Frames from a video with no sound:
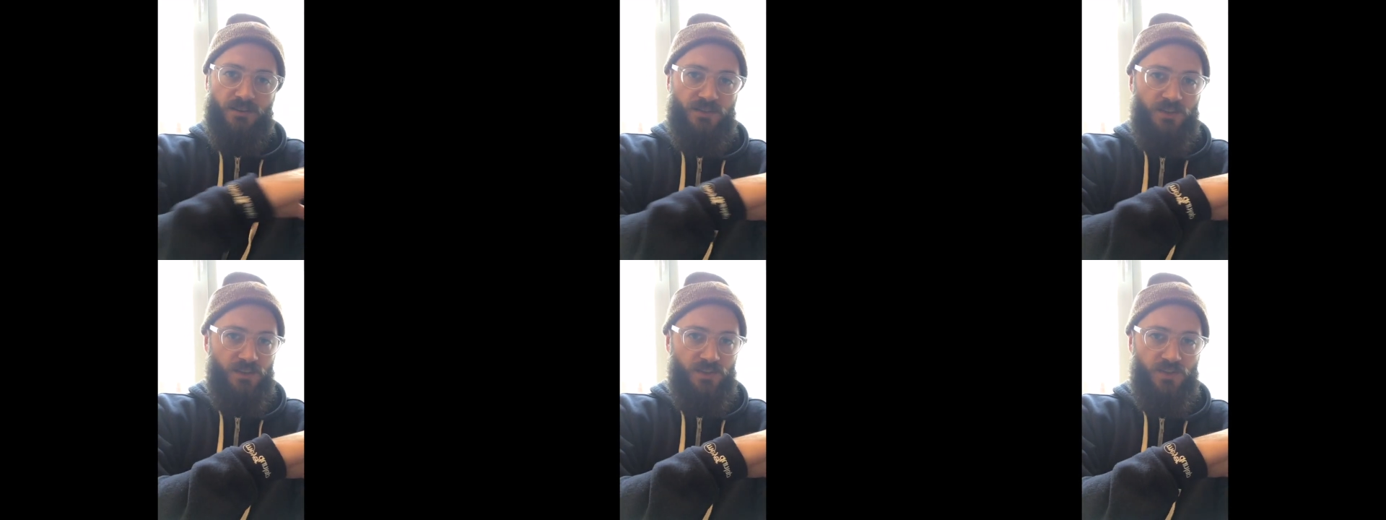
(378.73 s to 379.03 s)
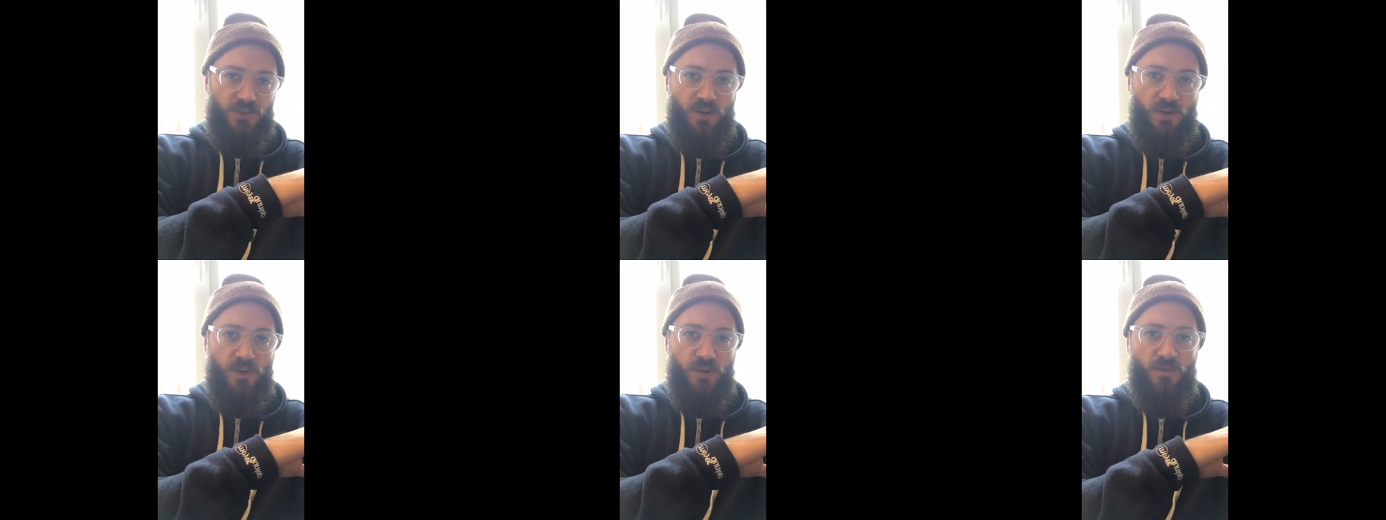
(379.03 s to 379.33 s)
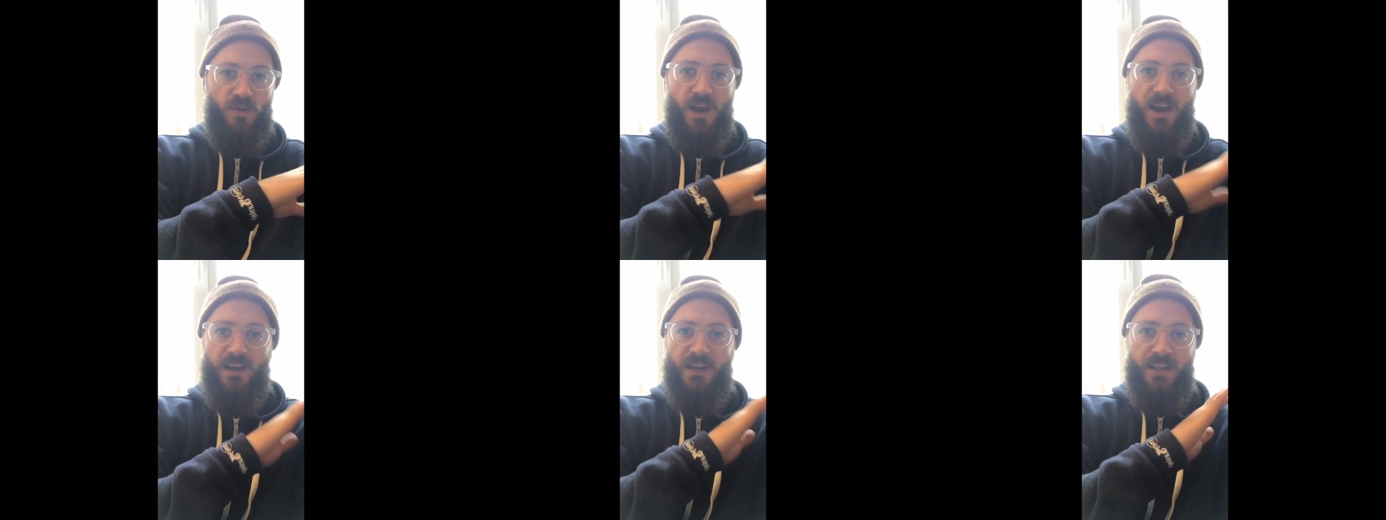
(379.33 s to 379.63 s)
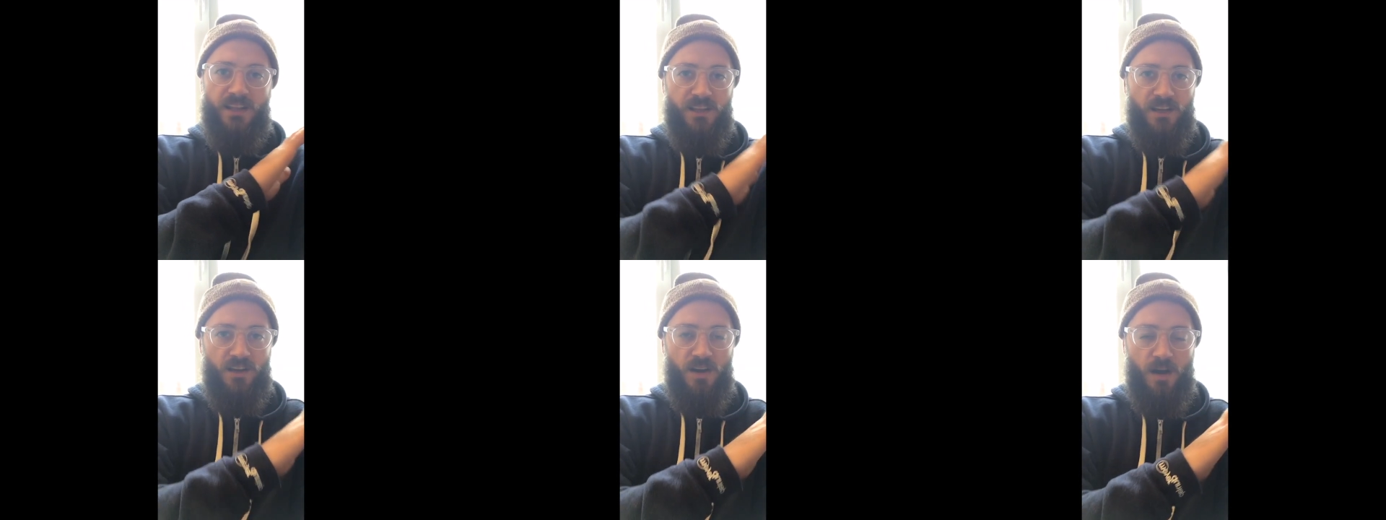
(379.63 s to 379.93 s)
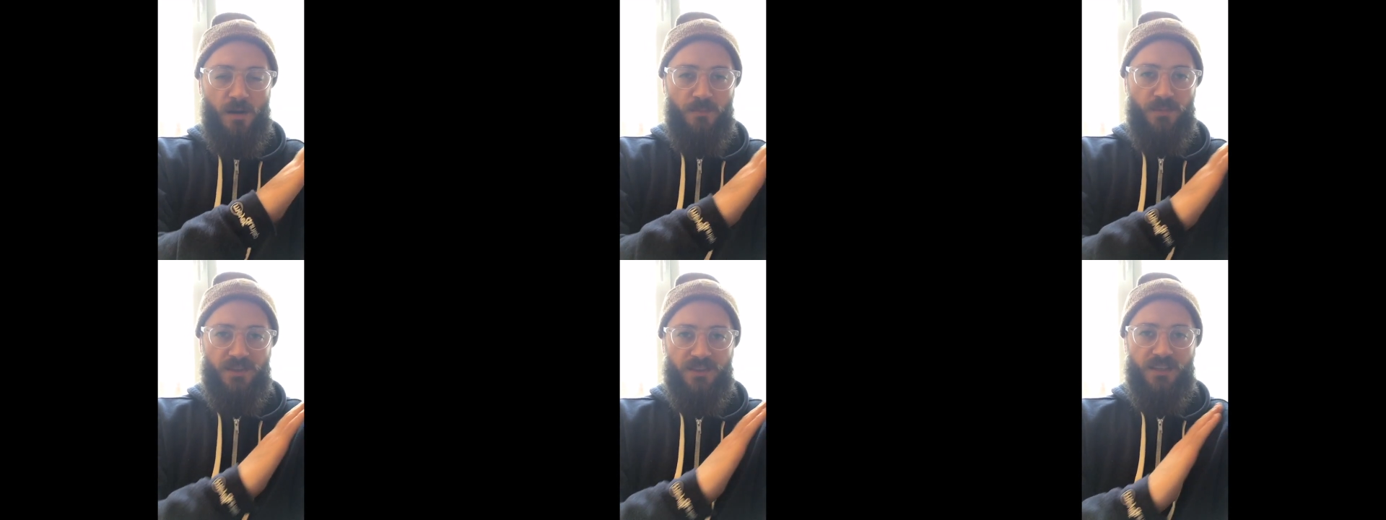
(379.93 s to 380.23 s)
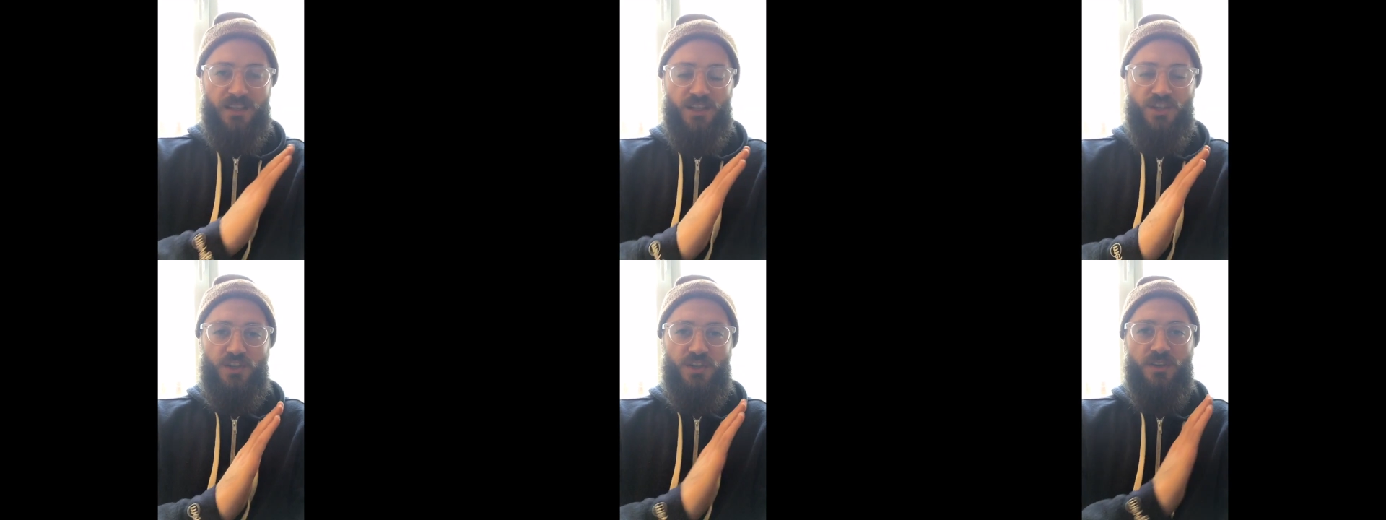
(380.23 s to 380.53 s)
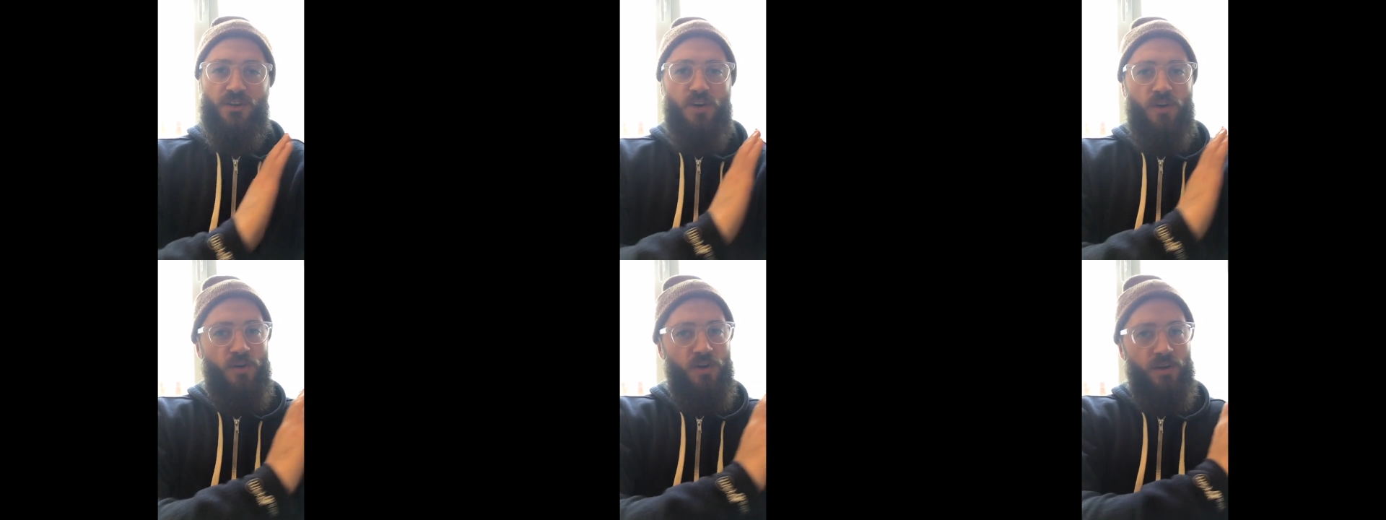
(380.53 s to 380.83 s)
the songwriting, the
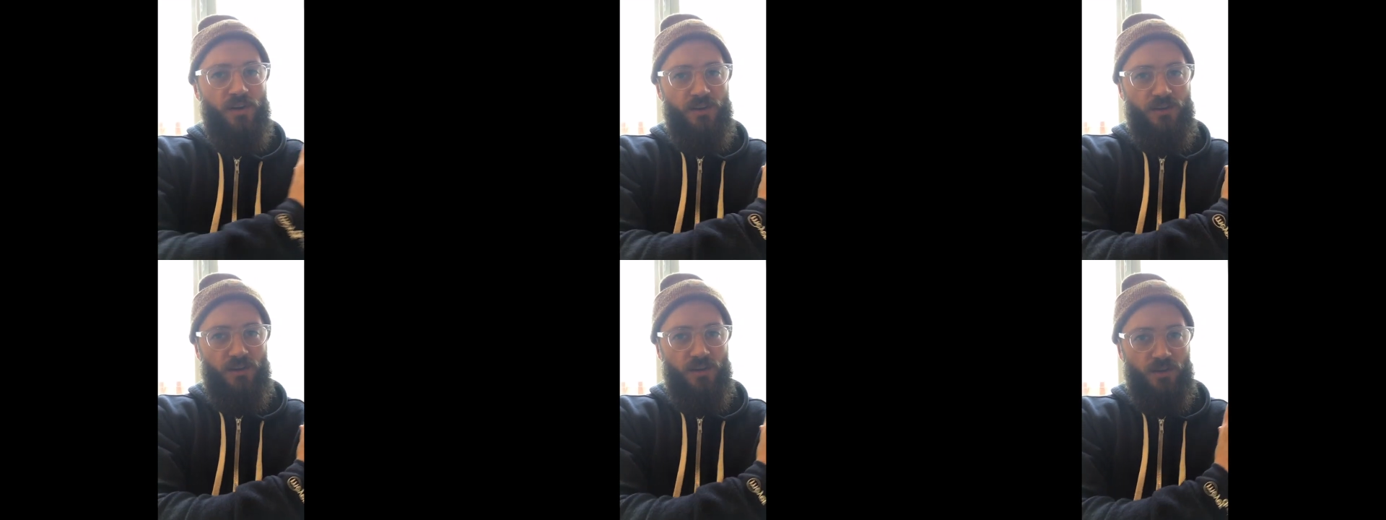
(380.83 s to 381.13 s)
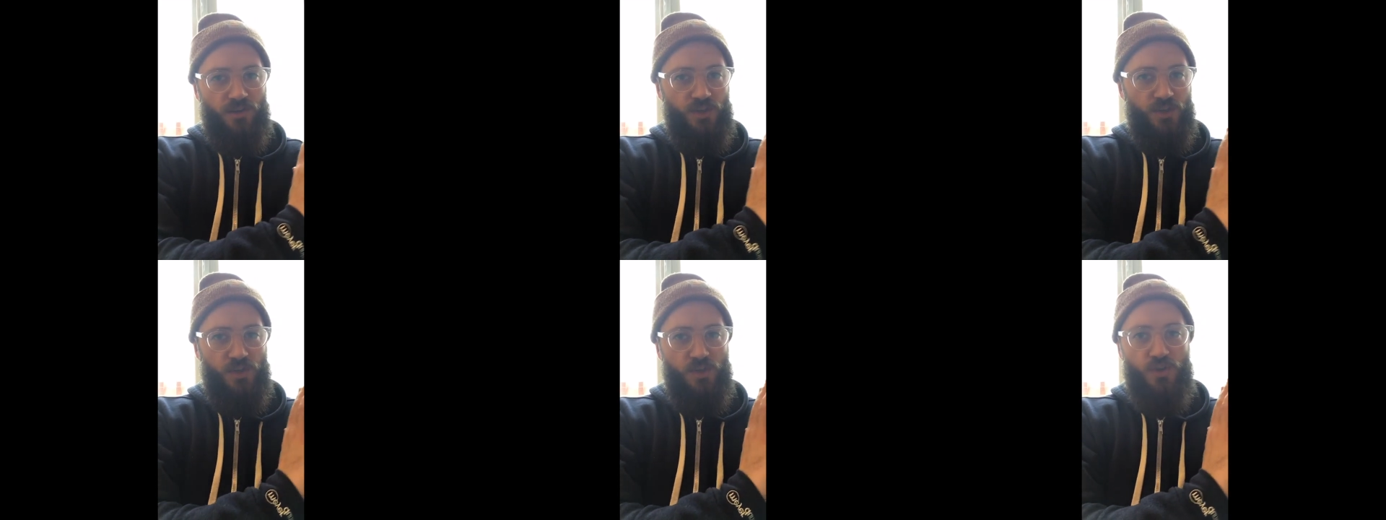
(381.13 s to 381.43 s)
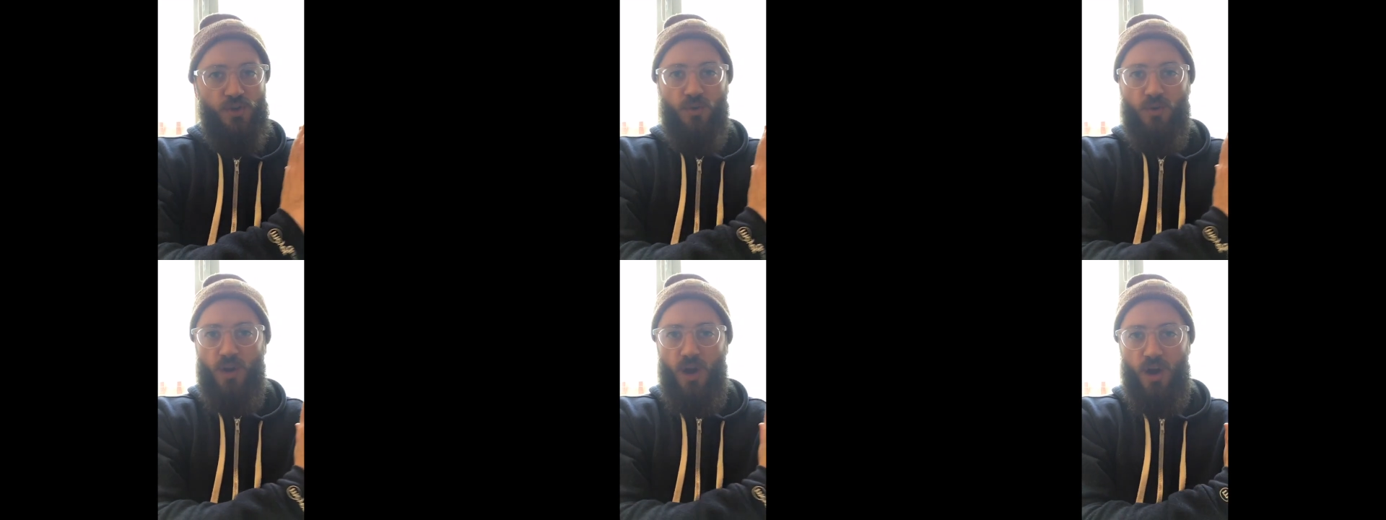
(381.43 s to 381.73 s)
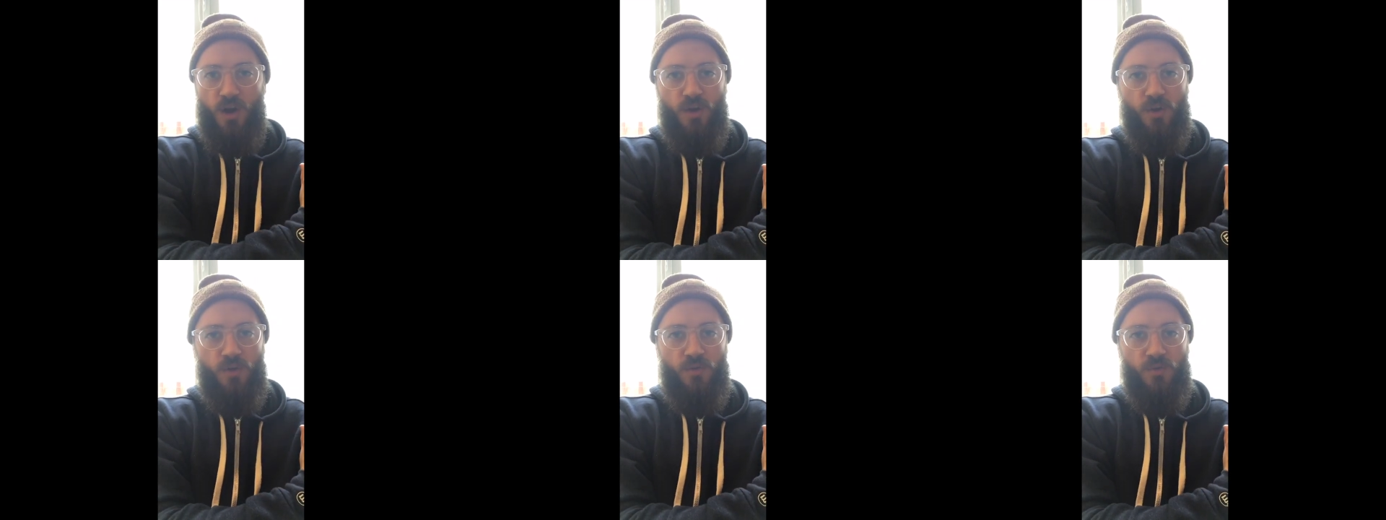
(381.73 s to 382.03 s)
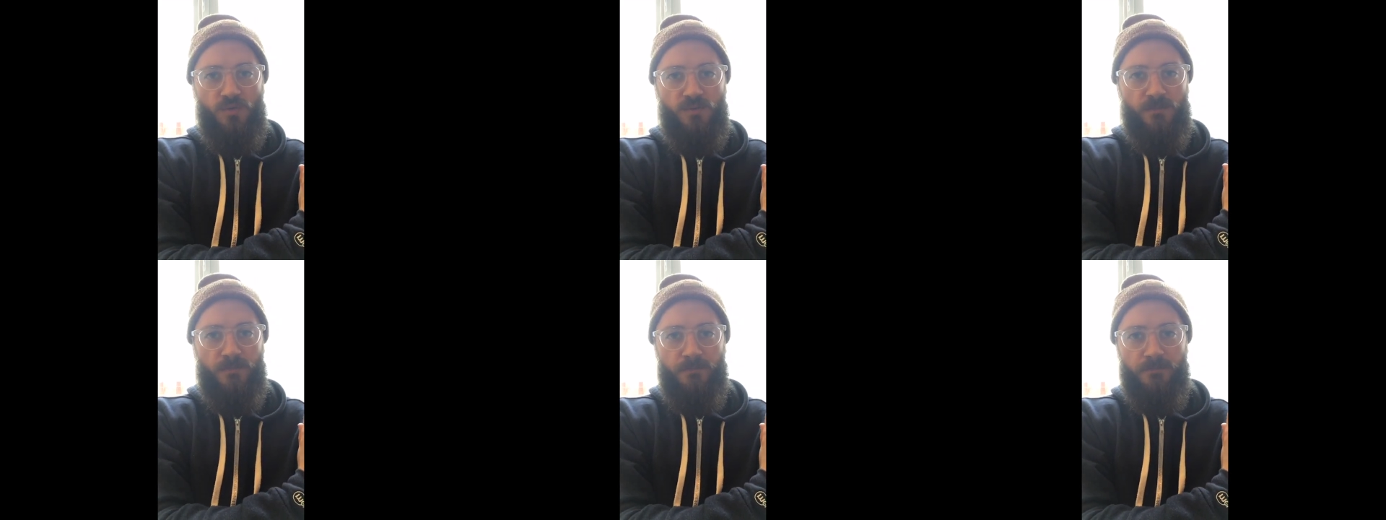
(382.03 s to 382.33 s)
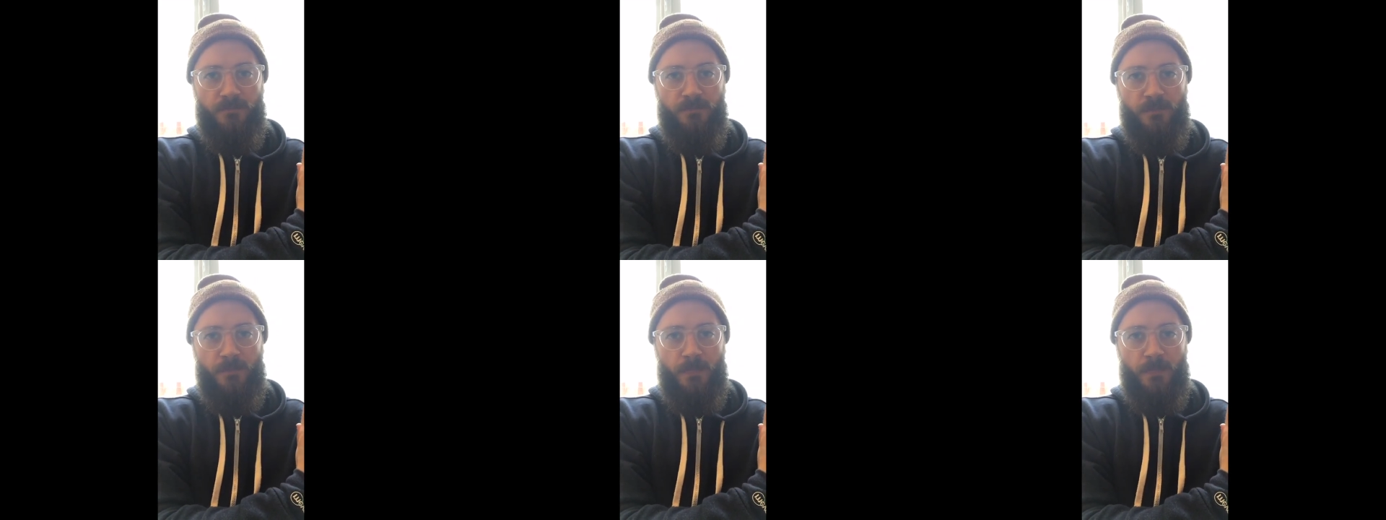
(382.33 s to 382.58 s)
composition on to your own